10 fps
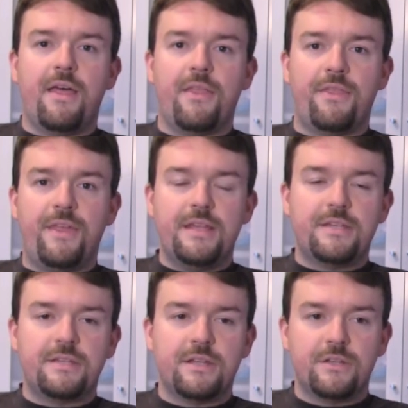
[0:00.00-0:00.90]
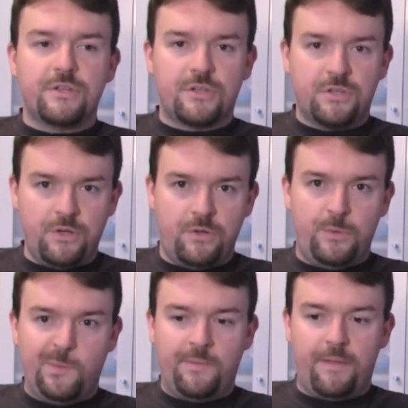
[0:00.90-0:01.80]
this
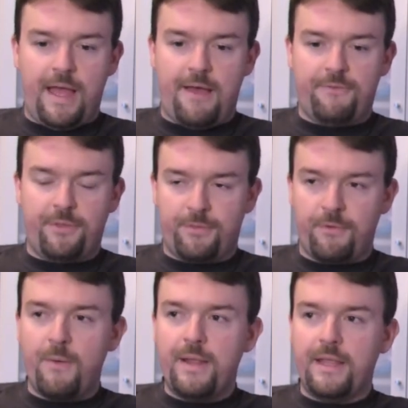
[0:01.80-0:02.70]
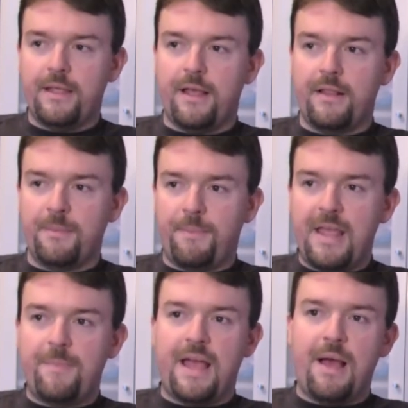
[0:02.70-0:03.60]
soon, after throwing the
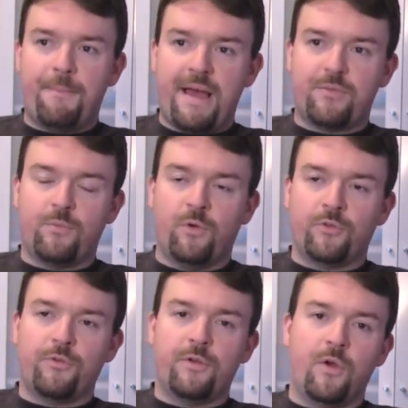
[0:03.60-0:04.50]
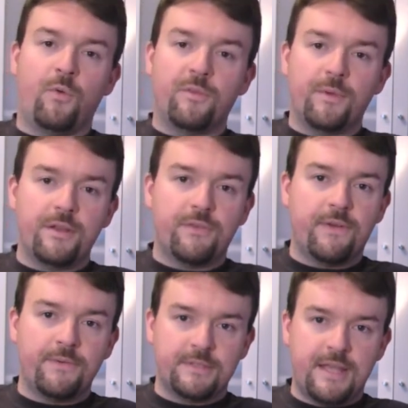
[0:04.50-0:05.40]
baby out bathwater and all with Windows
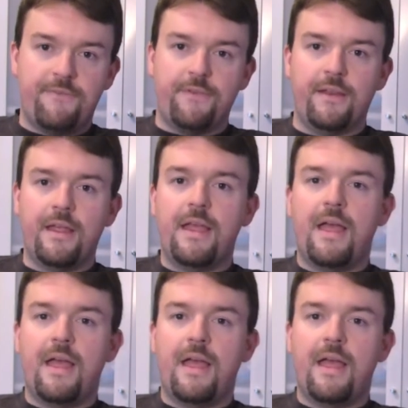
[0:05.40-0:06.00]
Phone 7,